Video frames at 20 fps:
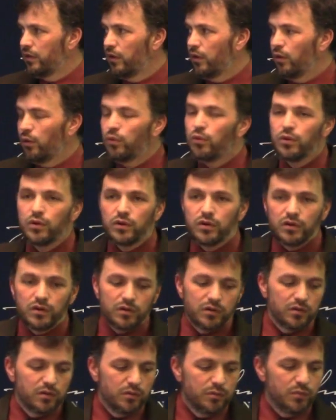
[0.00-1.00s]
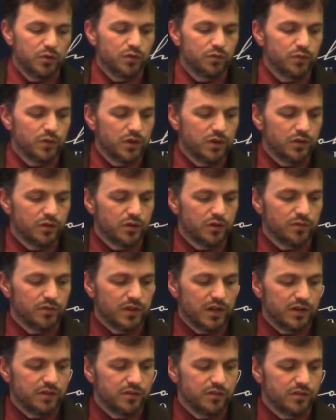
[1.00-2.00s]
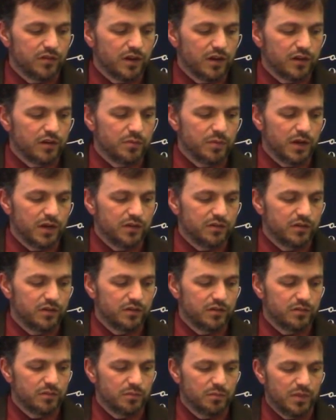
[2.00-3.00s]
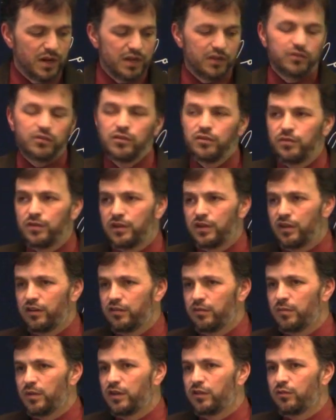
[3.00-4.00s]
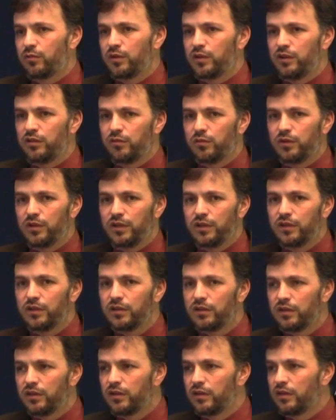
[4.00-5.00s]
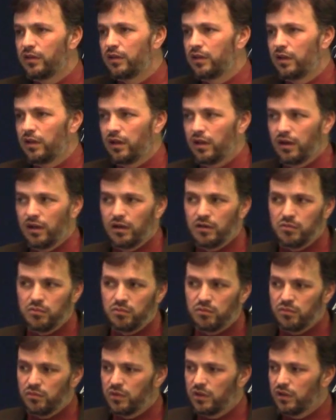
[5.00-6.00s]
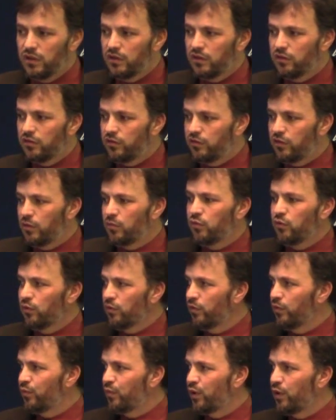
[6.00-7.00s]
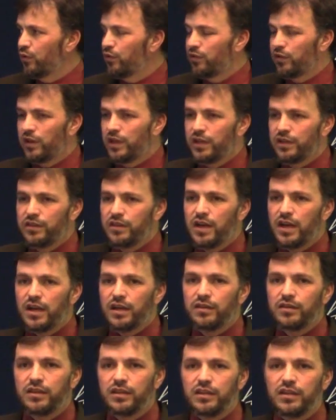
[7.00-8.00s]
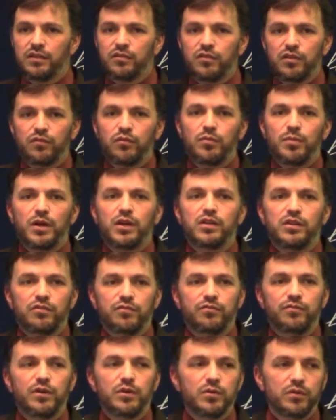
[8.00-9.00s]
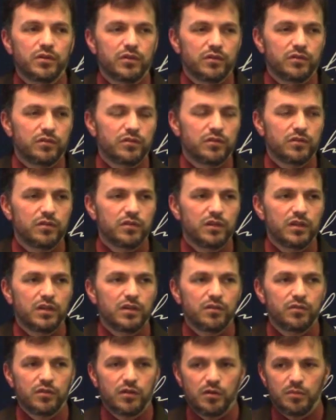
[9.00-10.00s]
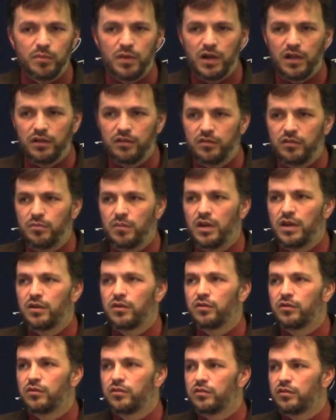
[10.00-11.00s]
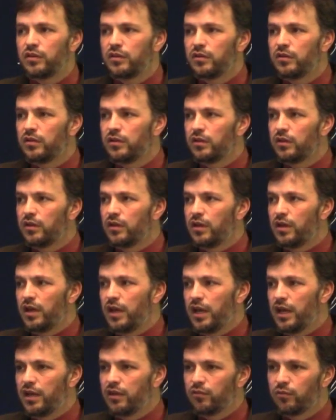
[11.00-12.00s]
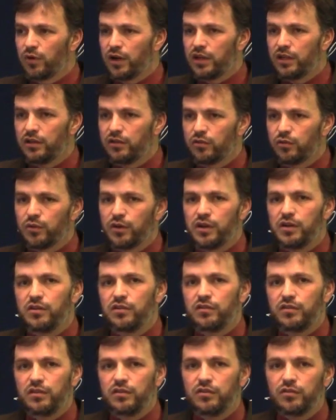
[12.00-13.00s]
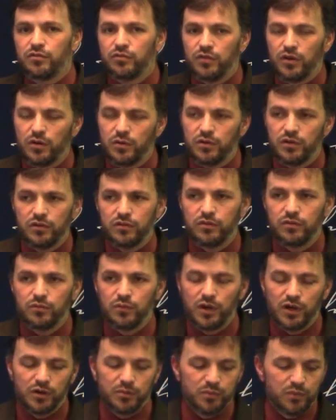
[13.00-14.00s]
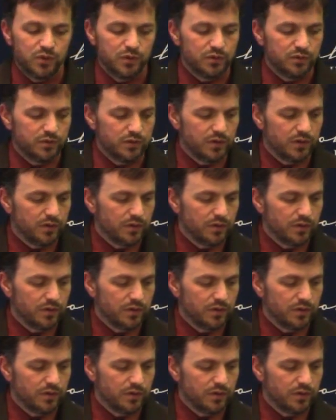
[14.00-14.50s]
Or move one third of licensed occupations by certification by 2020. Um, some sort of approach like that that gives everybody a focus, that gives all policymakers and regulatory agencies a focus of where to move.